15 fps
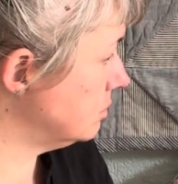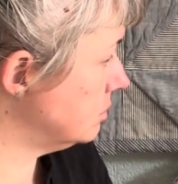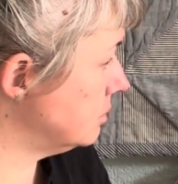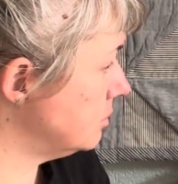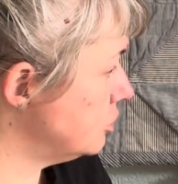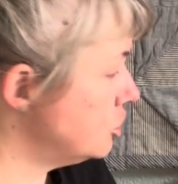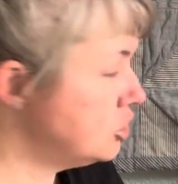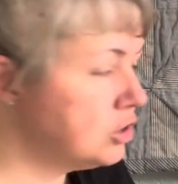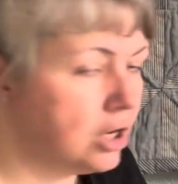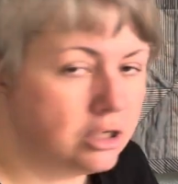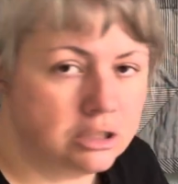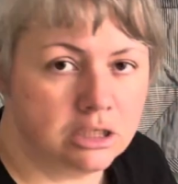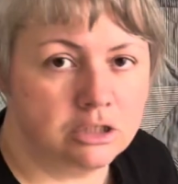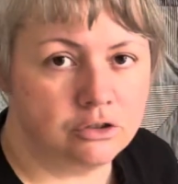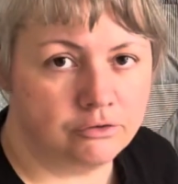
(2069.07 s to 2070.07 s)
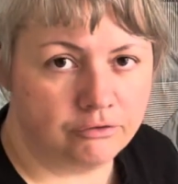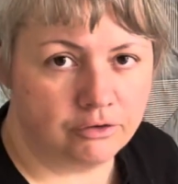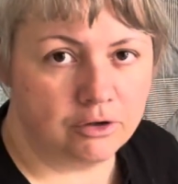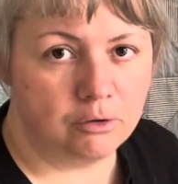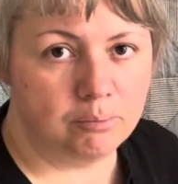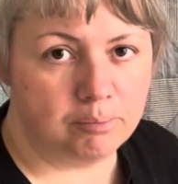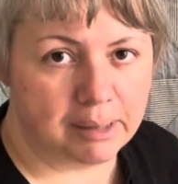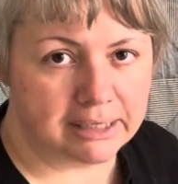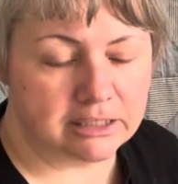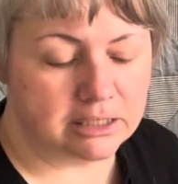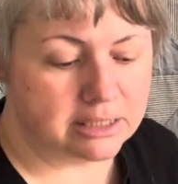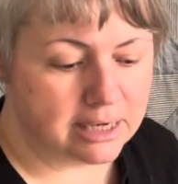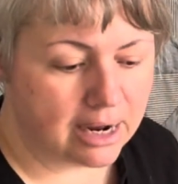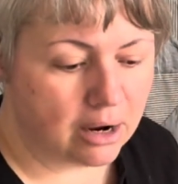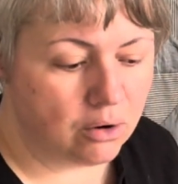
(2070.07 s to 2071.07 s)
I'm starting to feel better
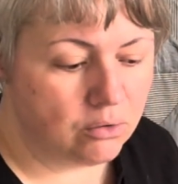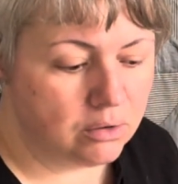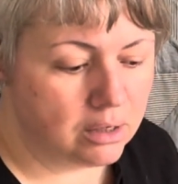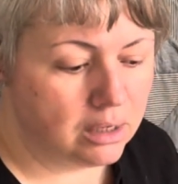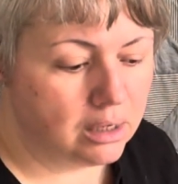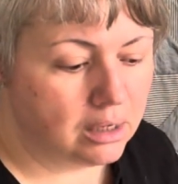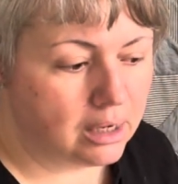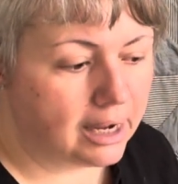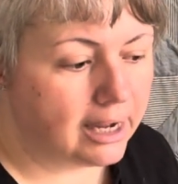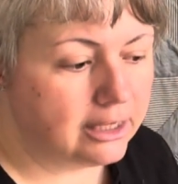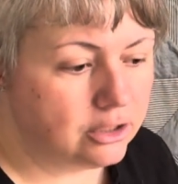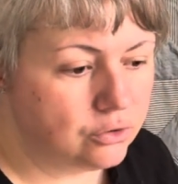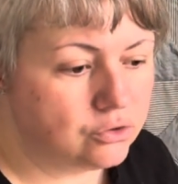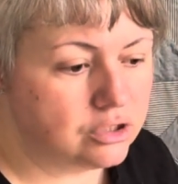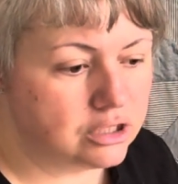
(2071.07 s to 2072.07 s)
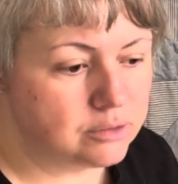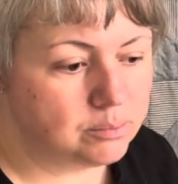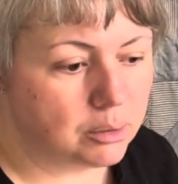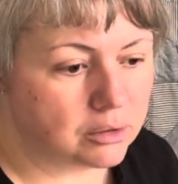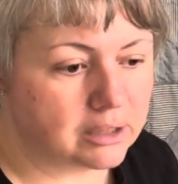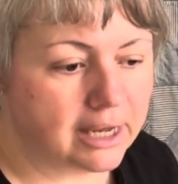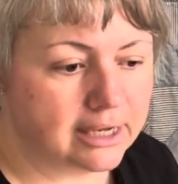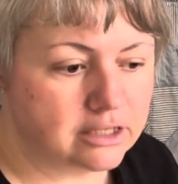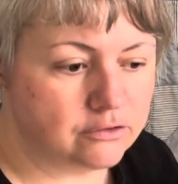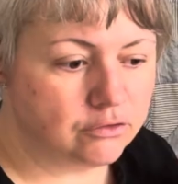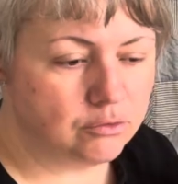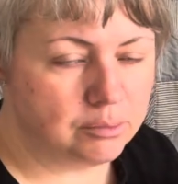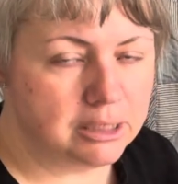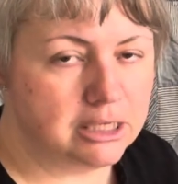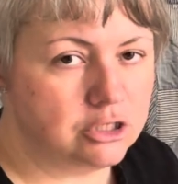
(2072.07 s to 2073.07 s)
now. I use this podcast for
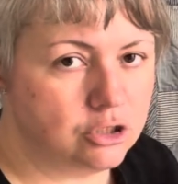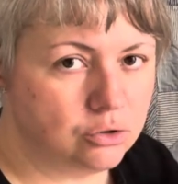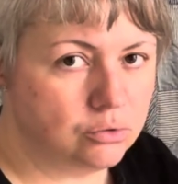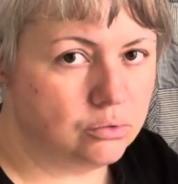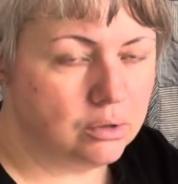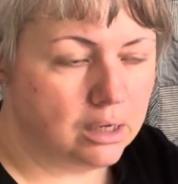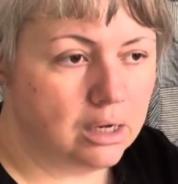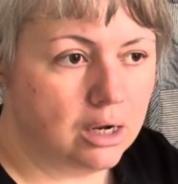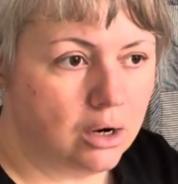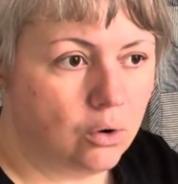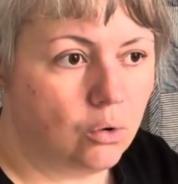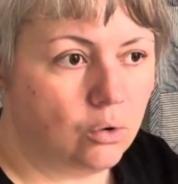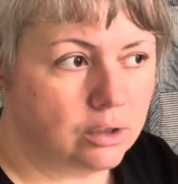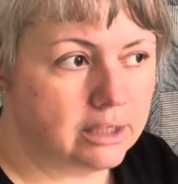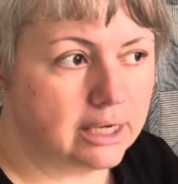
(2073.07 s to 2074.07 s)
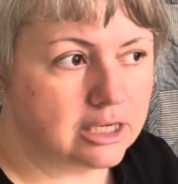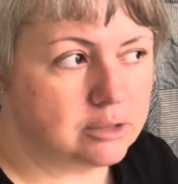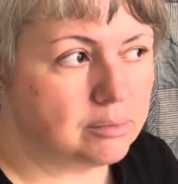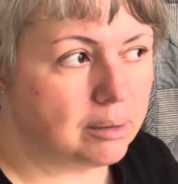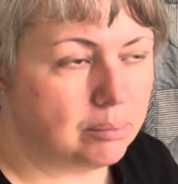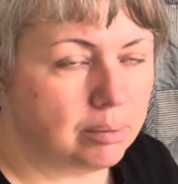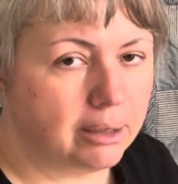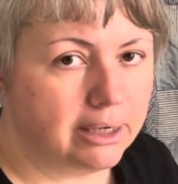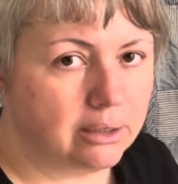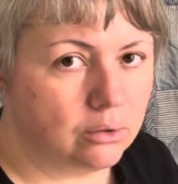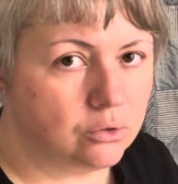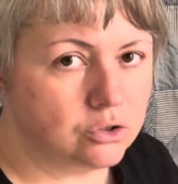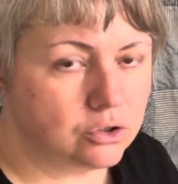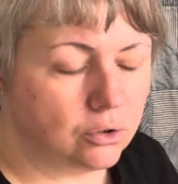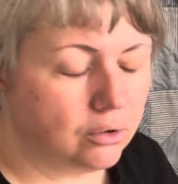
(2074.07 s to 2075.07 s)
me to organize my brain
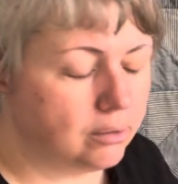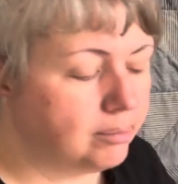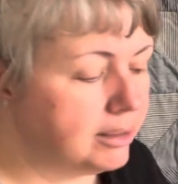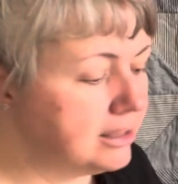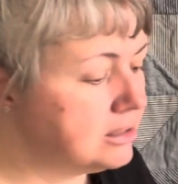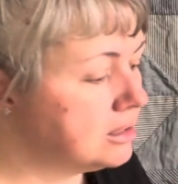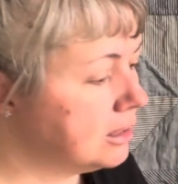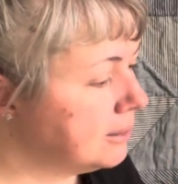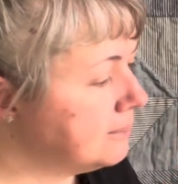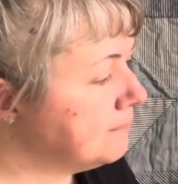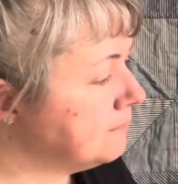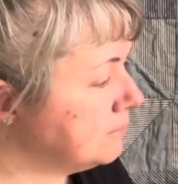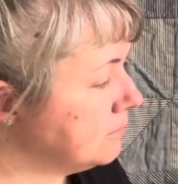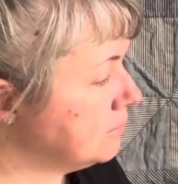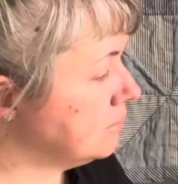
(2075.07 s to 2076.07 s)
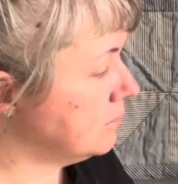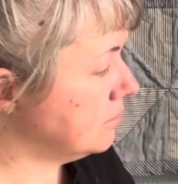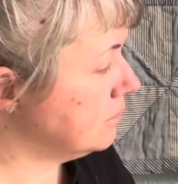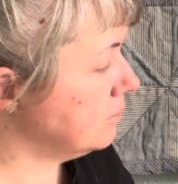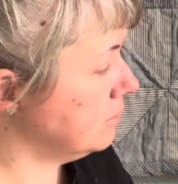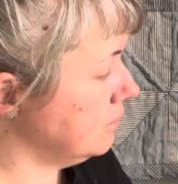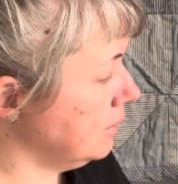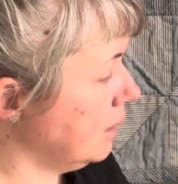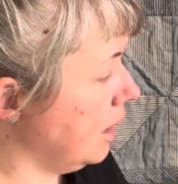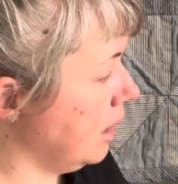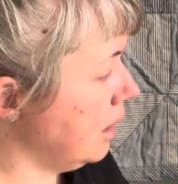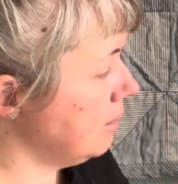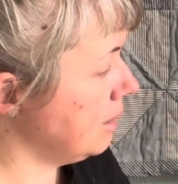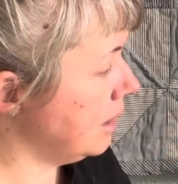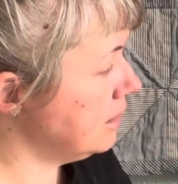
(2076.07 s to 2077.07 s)
also a bit.
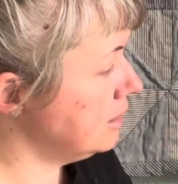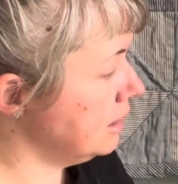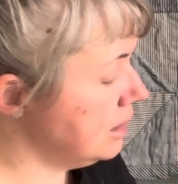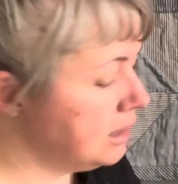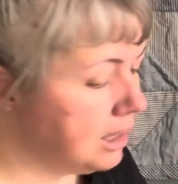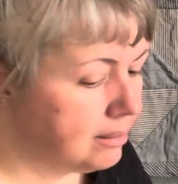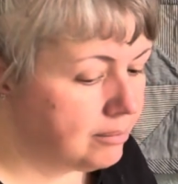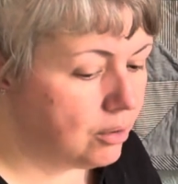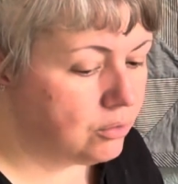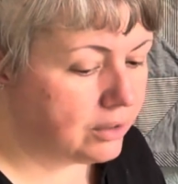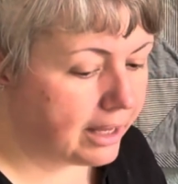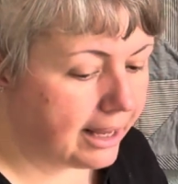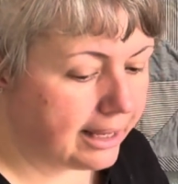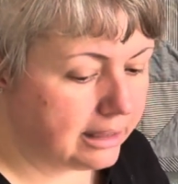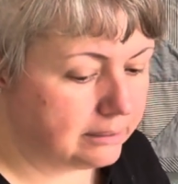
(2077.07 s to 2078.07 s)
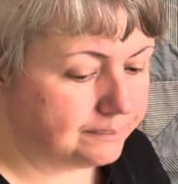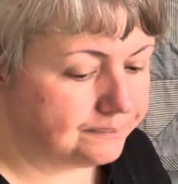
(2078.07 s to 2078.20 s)
I think I'm okay.